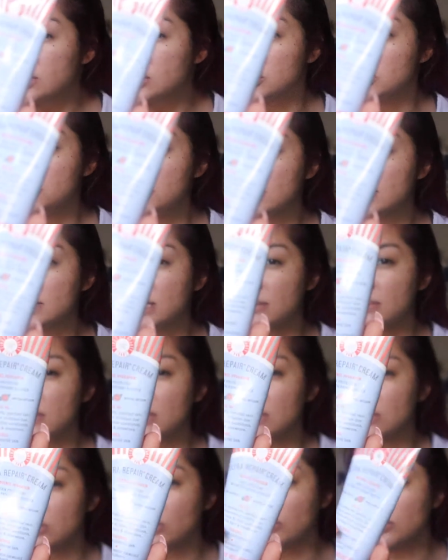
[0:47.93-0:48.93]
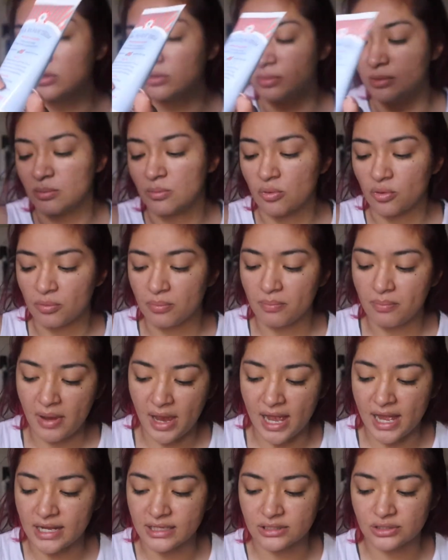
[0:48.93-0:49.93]
just because I'm going to go a little bit more
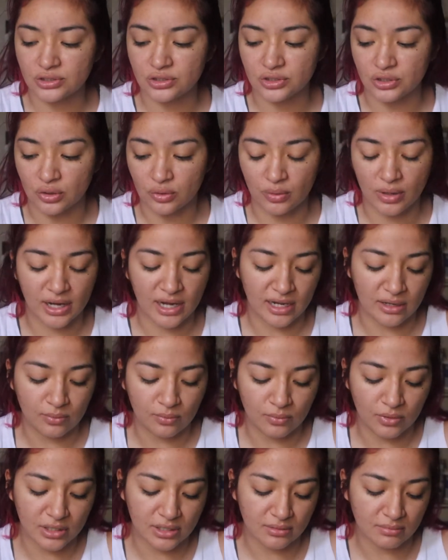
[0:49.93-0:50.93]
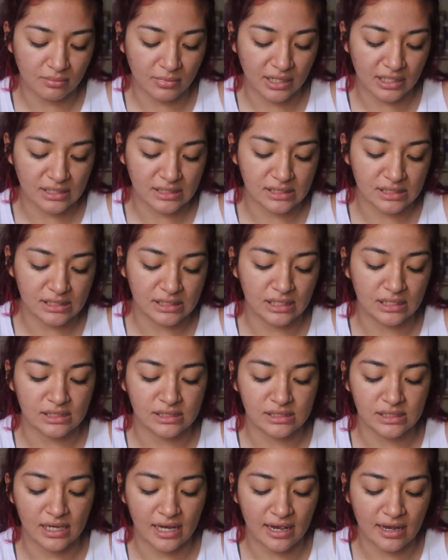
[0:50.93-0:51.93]
matte, so I want my
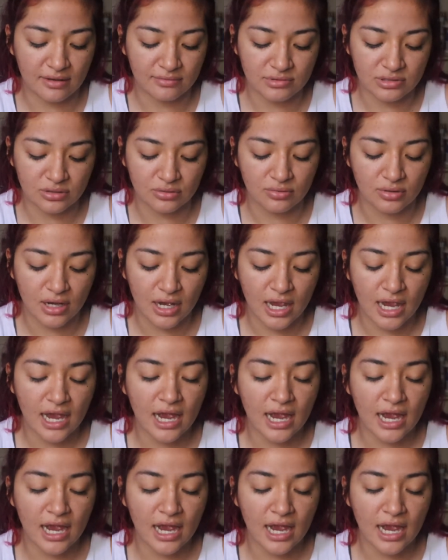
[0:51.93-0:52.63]
skin to have some